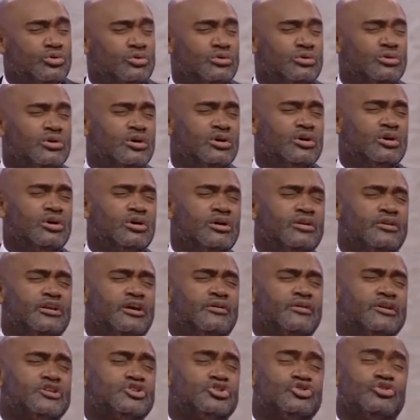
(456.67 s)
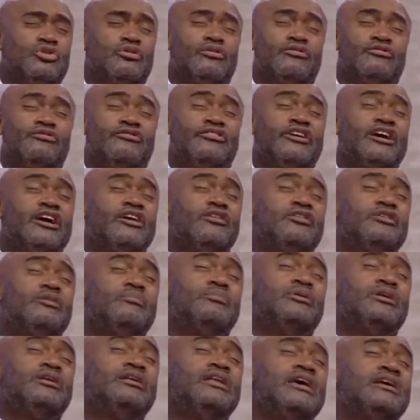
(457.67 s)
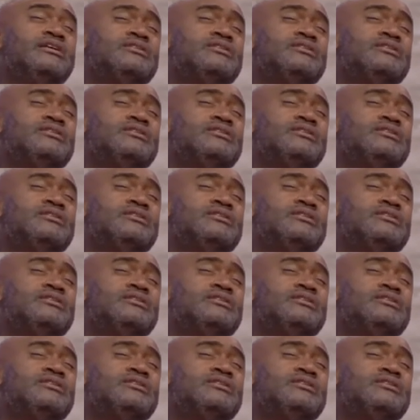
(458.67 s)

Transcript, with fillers: there is no variableness,